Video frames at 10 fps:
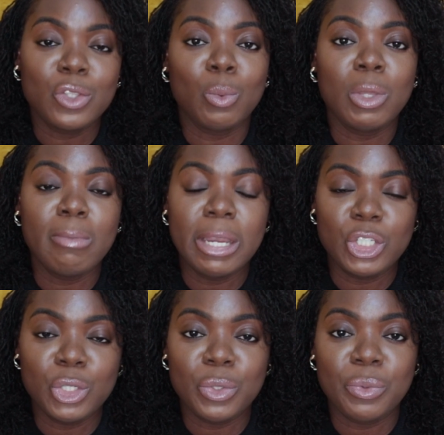So with my
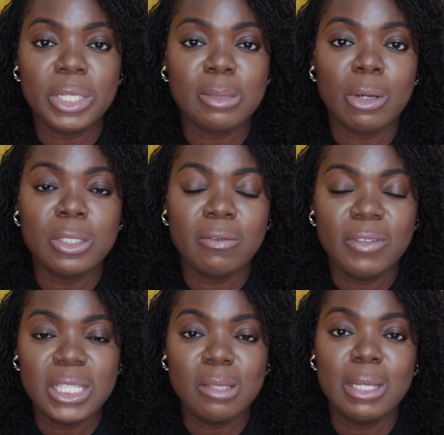children's
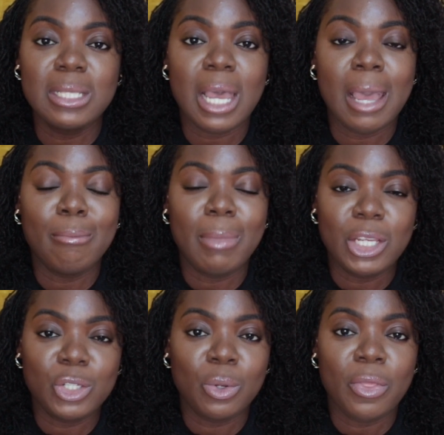multivitamins, I
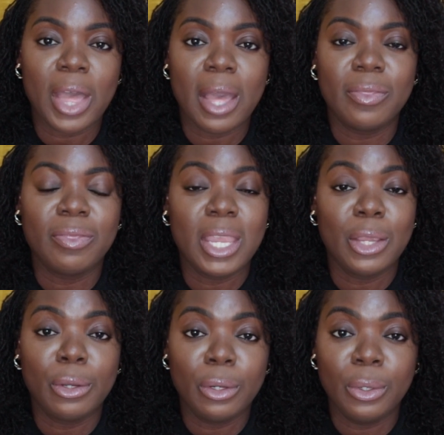make sure that they
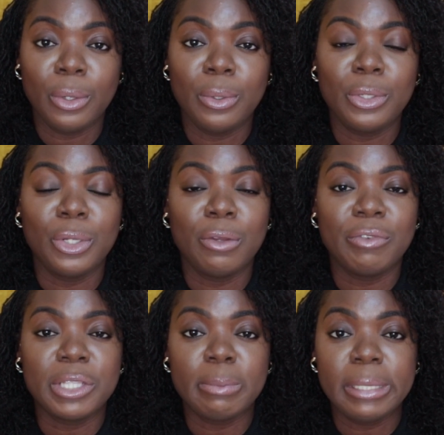include, you know,
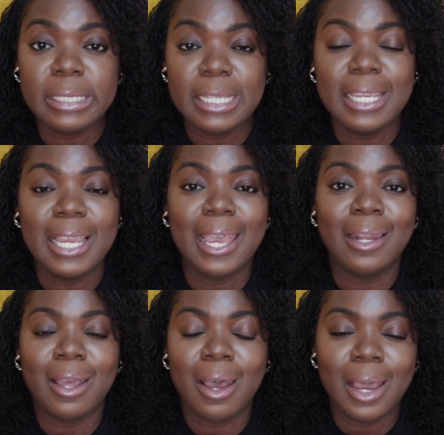vitamin D
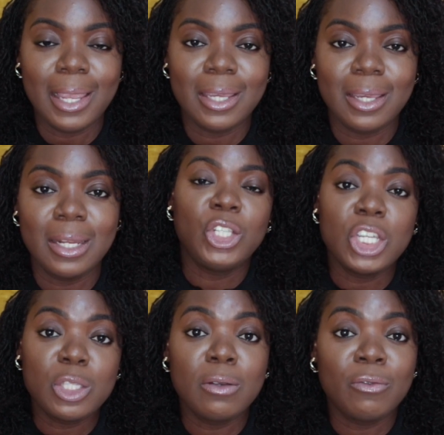and iron,
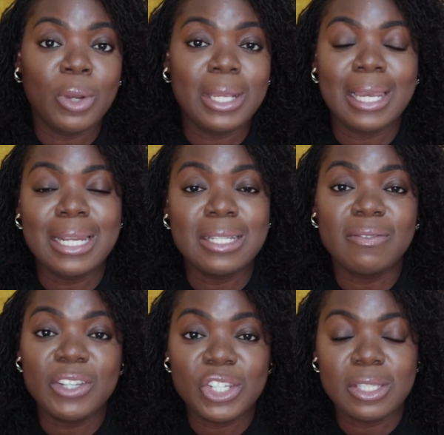just to avoid any
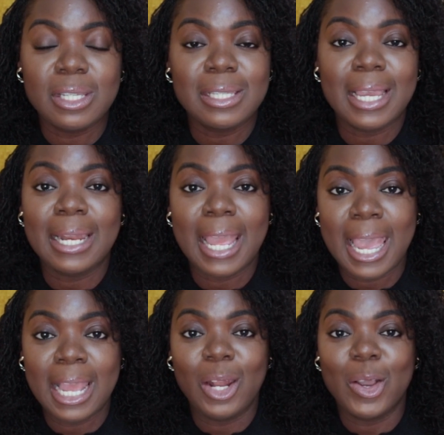deficiencies and
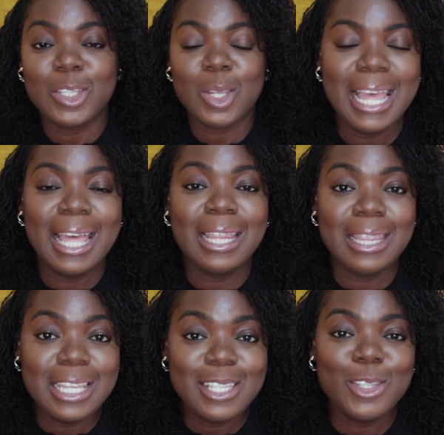hair loss.
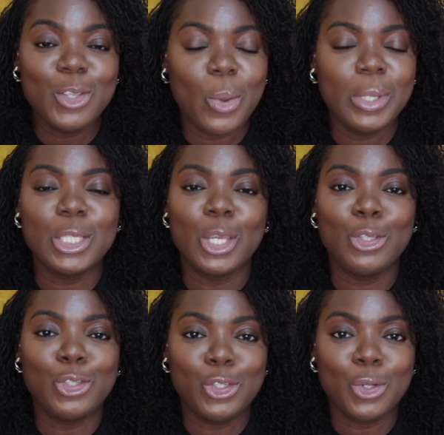This is going to
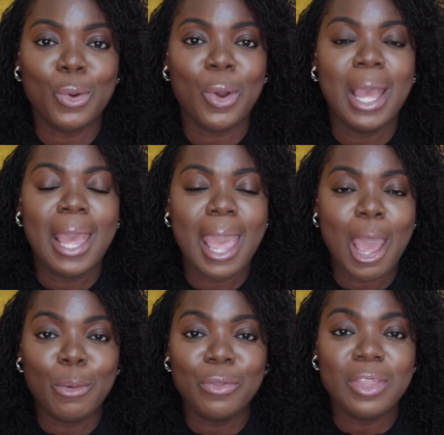ensure
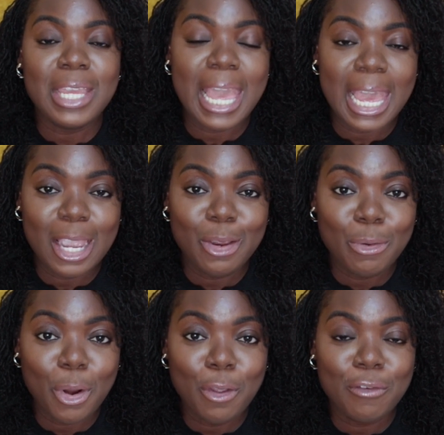healthy hair
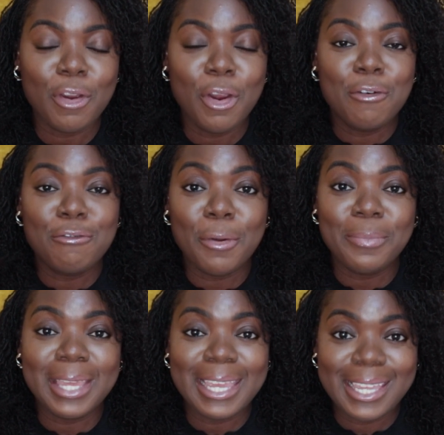growth
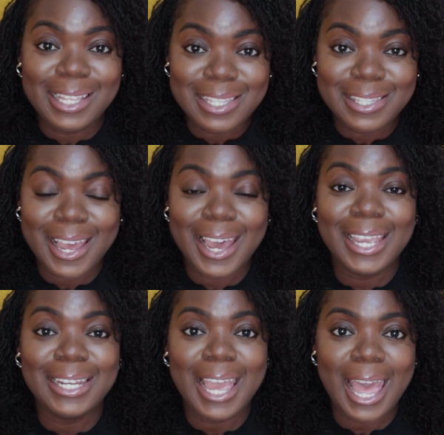from the
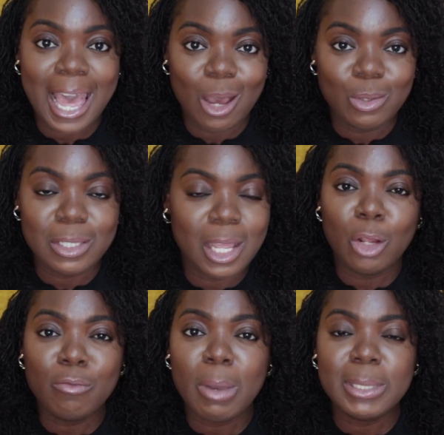inside out. A
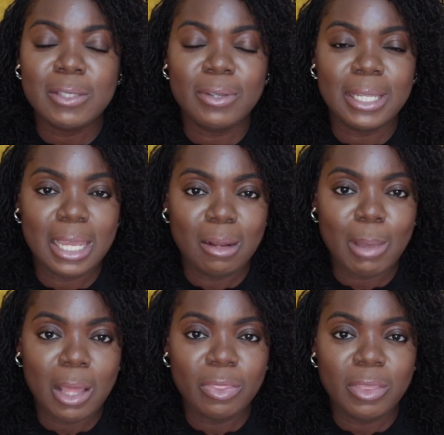lot of mamas forget
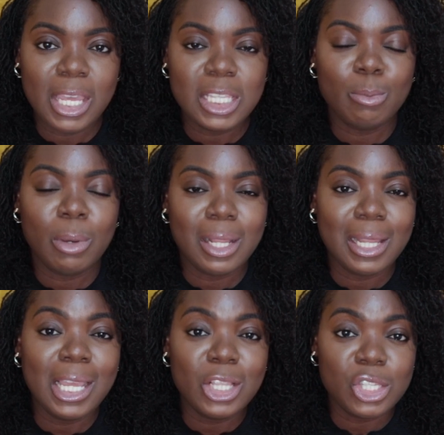about this, but
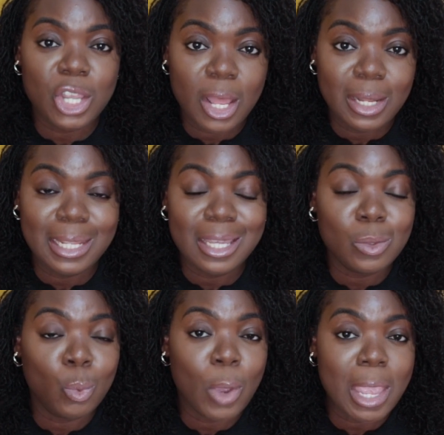internally
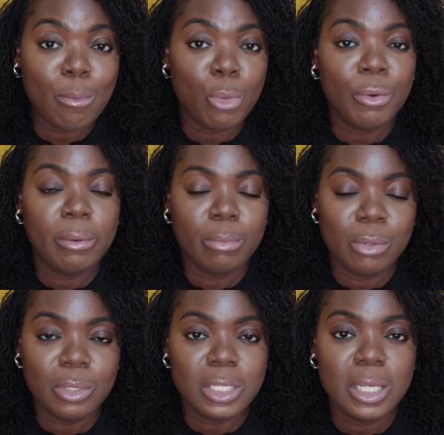is way more
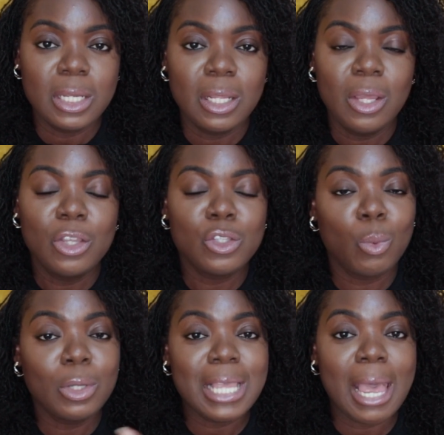important. So
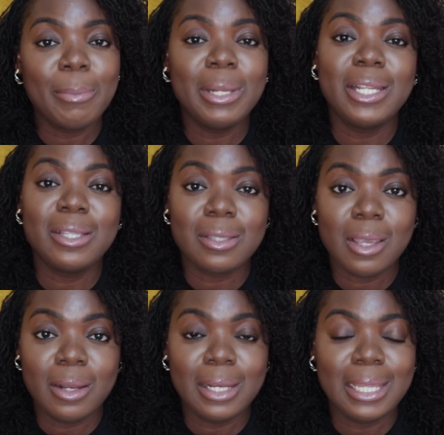what's happening
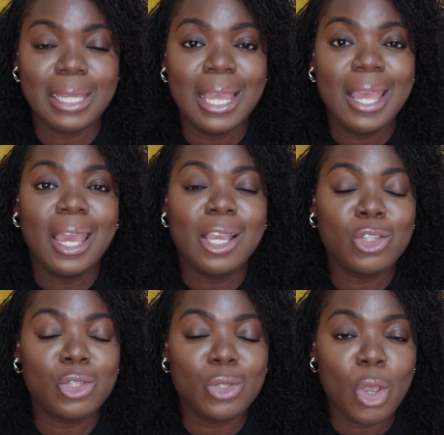internally is
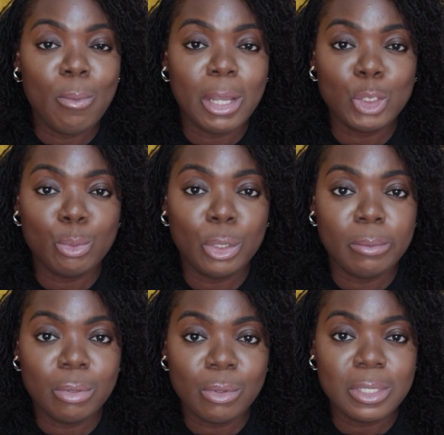so much more
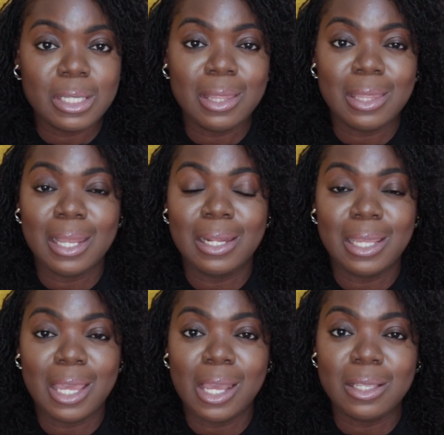important than
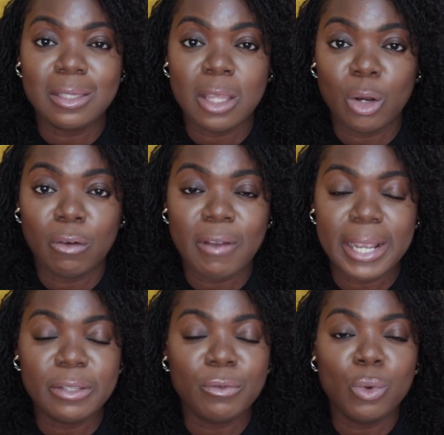the external
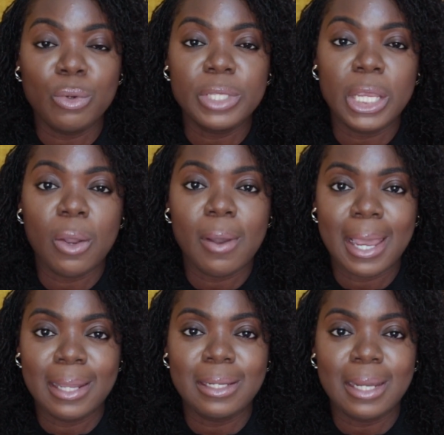factor. Of course they go
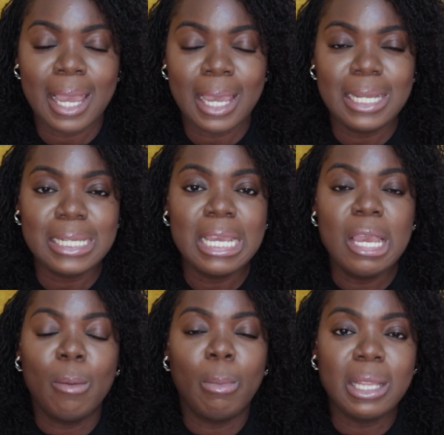hand in hand,
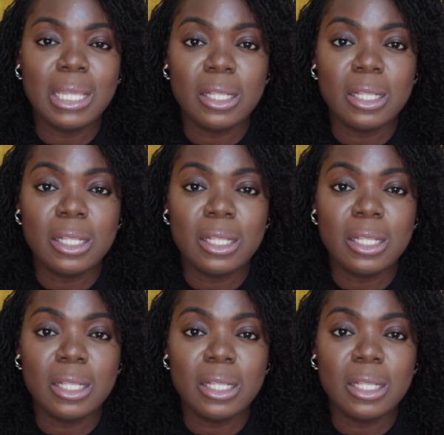but the